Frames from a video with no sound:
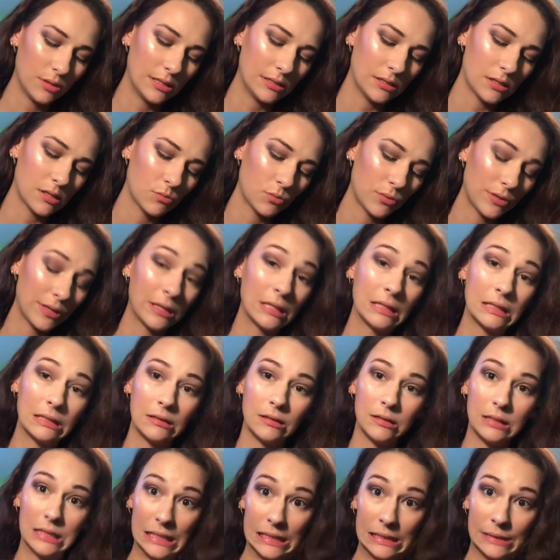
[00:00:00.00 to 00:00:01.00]
is with
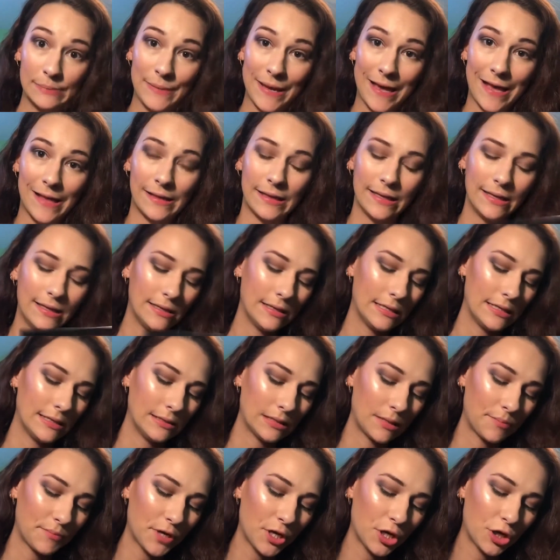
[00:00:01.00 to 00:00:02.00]
this palette is
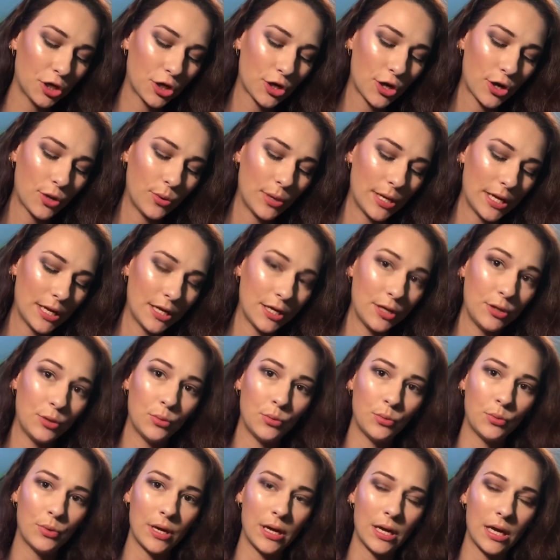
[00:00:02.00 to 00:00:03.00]
I'm gonna go in
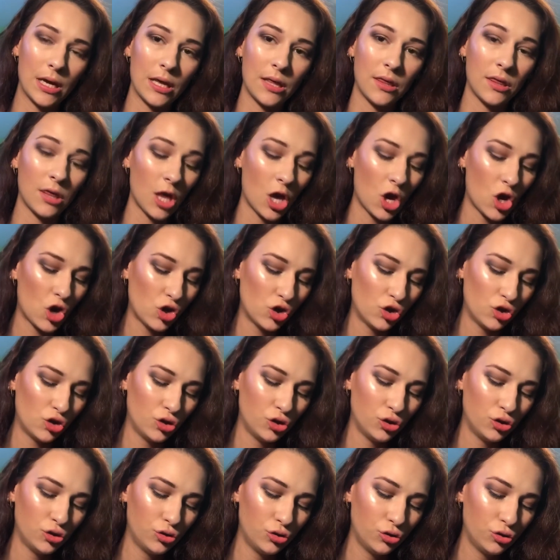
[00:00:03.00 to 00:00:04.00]
with
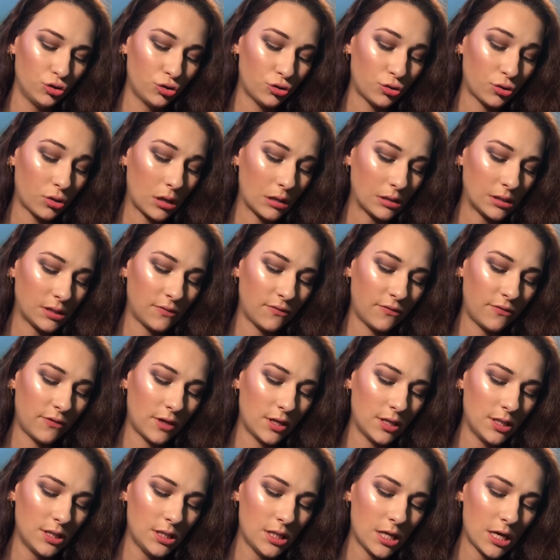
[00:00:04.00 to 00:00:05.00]
Trust
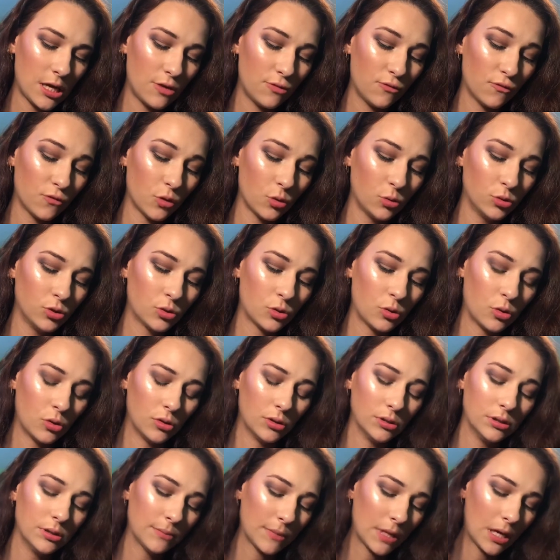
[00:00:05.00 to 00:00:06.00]
Fund and Rose
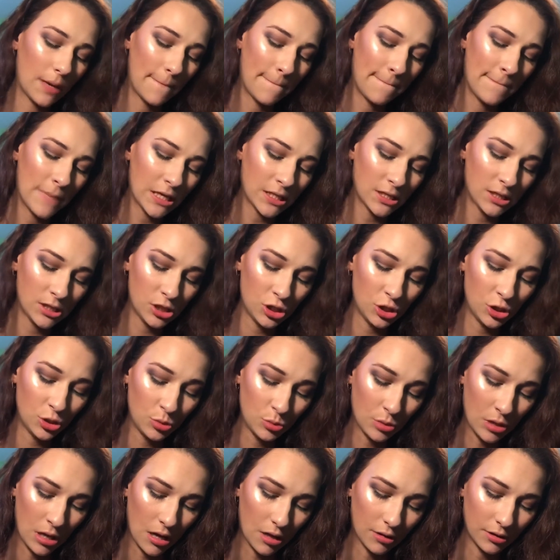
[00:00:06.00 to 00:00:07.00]
Gold. I'm gonna mix the
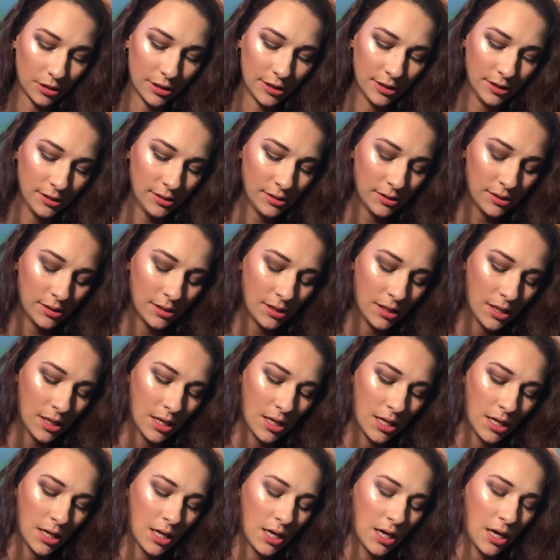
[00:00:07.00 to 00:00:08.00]
two colors
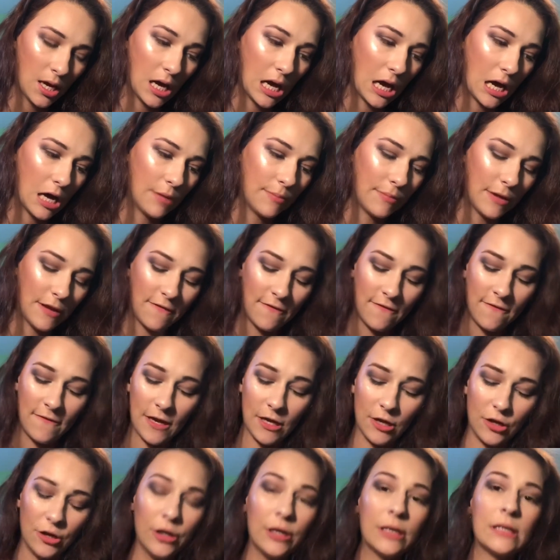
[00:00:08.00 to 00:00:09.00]
on my
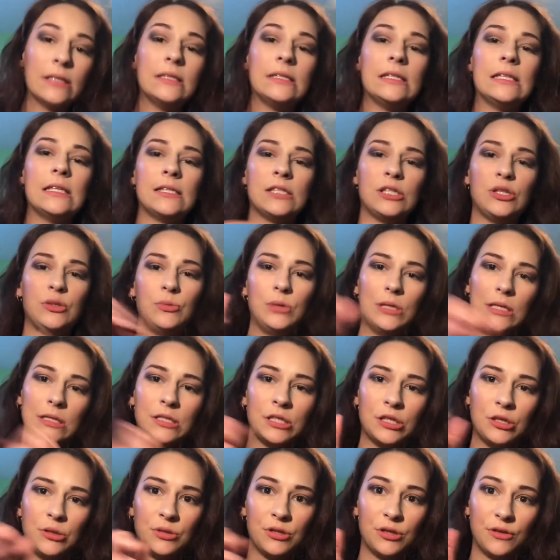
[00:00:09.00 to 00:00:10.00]
finger because this you need
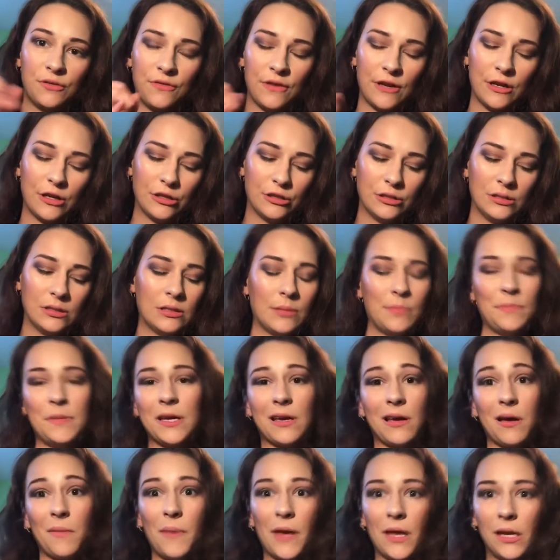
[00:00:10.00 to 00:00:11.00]
to use your fingers to
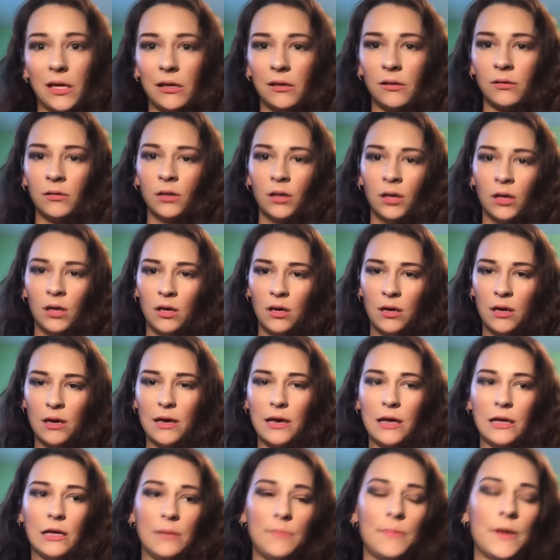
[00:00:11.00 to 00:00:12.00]
pick up any
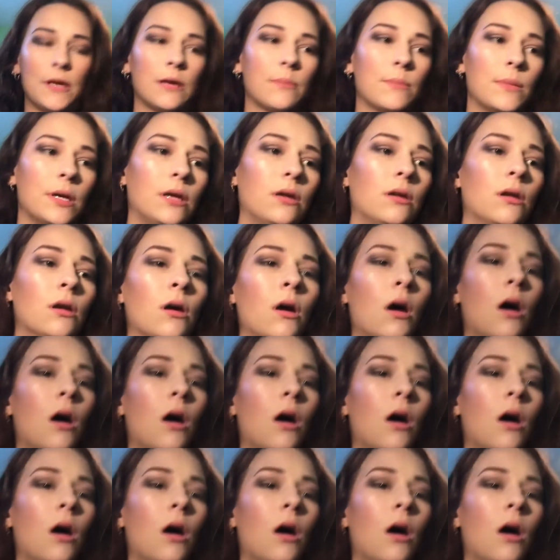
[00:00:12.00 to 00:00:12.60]
pigment.